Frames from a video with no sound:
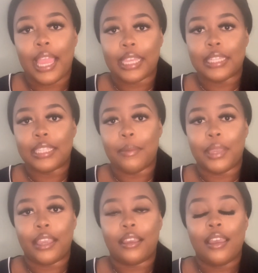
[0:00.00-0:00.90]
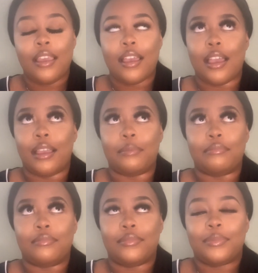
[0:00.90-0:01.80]
academic
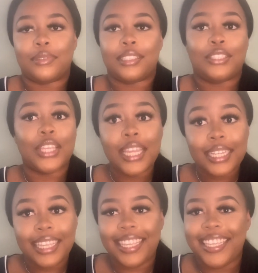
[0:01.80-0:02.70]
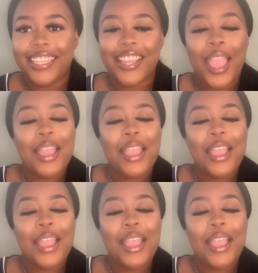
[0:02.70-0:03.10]
journey.